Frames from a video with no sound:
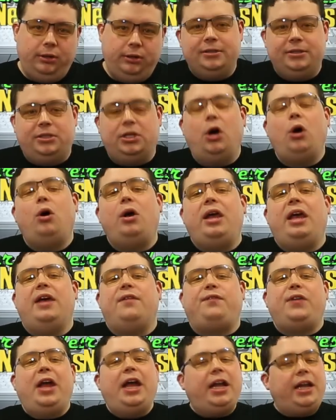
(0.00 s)
So
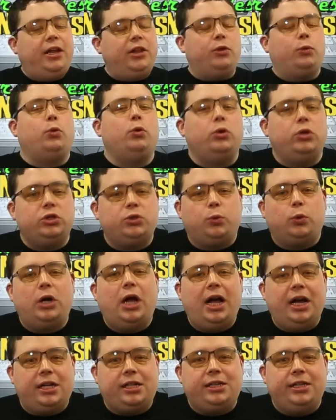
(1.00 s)
if any of the rules were
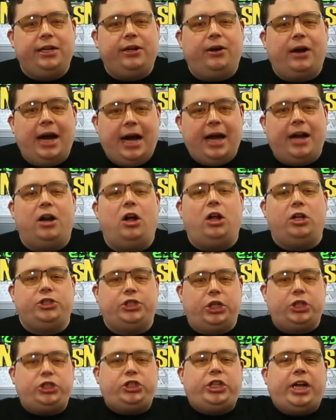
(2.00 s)
not clear at all,
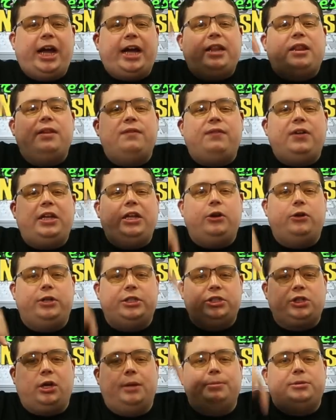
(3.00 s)
just check the video
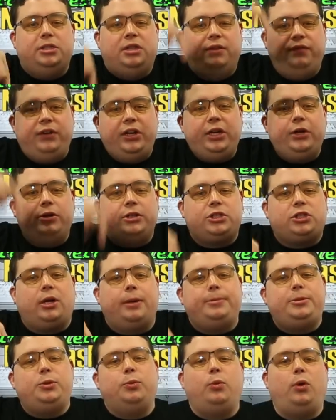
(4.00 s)
description. The video
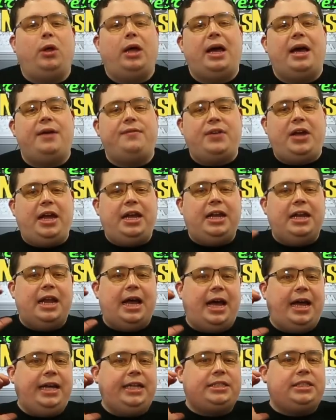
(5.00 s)
description will have a
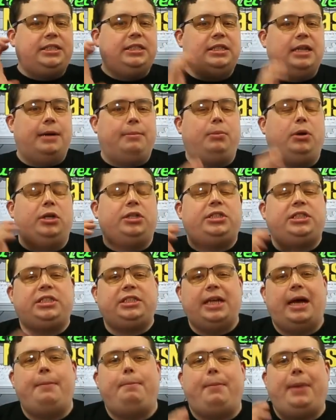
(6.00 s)
nice numbered
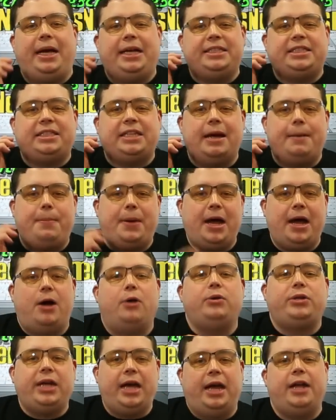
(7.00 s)
step-by-step -step
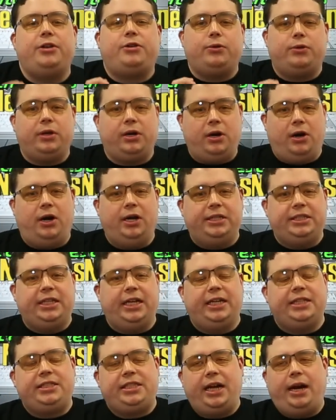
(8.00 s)
how to enter the
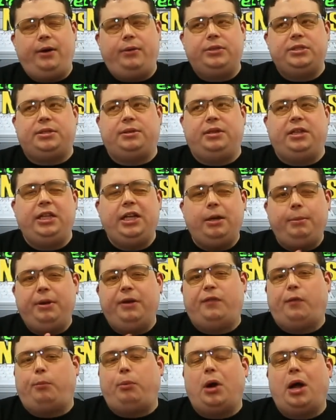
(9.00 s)
contest. That was a little bit
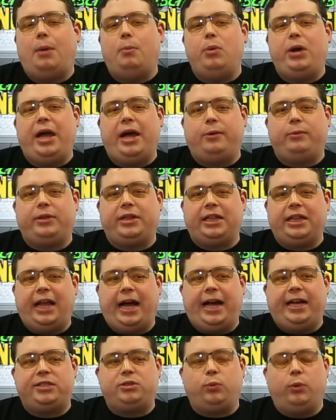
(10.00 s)
of a problem we had with the
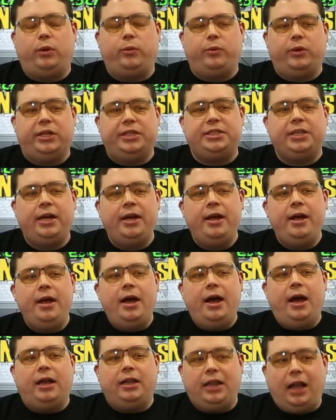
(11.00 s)
last one was
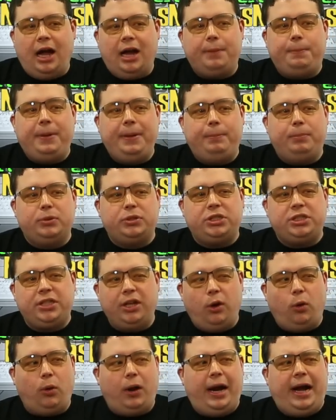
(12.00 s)
a lot of people
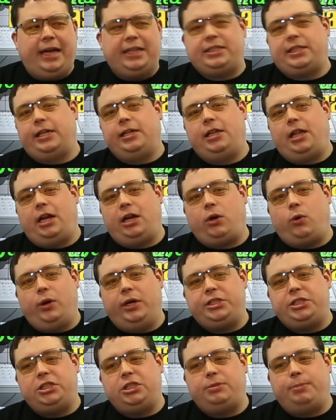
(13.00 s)
still were asking a lot of
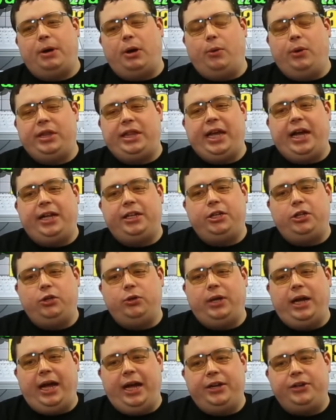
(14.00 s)
questions about what they had to do
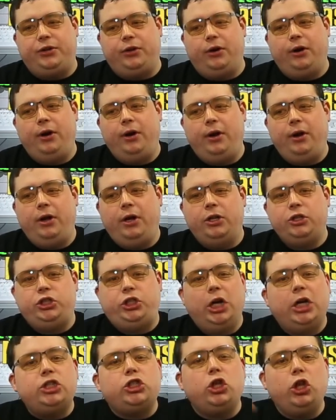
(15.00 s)
to enter.
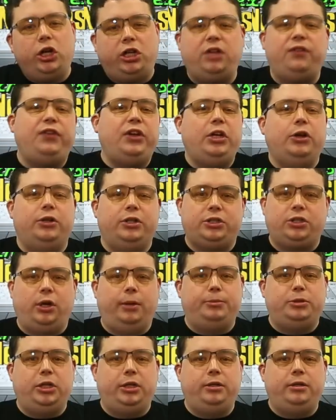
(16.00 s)
Just look at the video
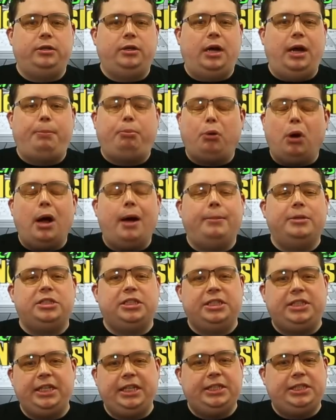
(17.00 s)
description. I promise,
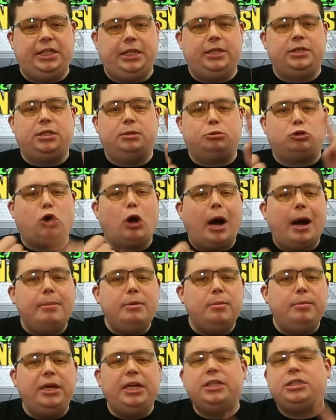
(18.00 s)
it's easy. Subscribe
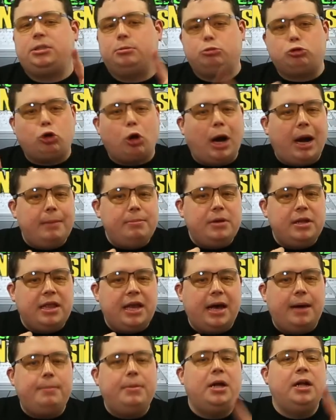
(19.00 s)
to me, subscribe to
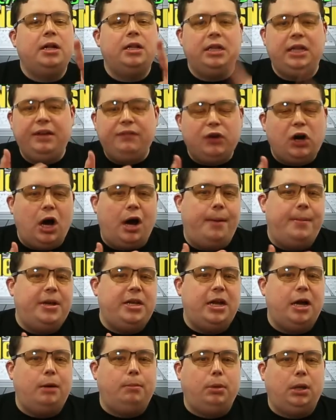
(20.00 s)
them, leave a
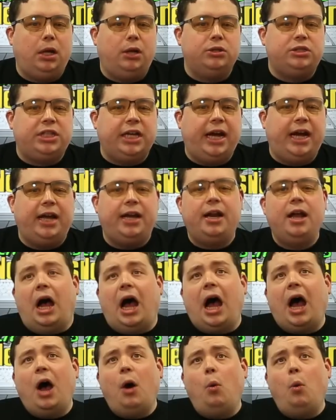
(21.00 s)
comment down below saying,
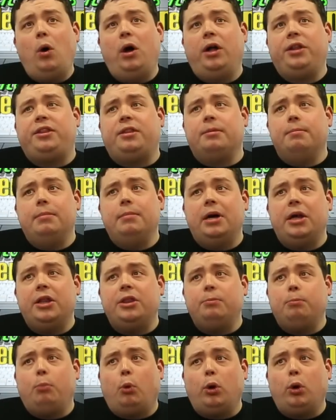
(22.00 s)
I want the
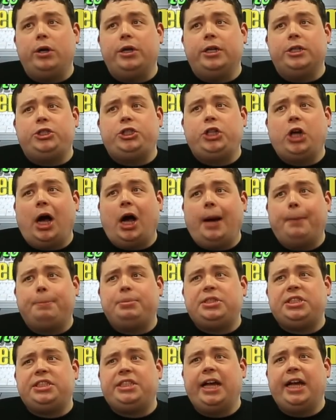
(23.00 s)
motherboard to chop
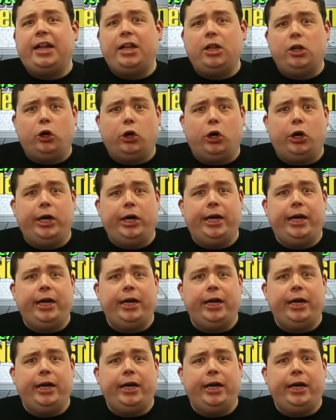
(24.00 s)
celery.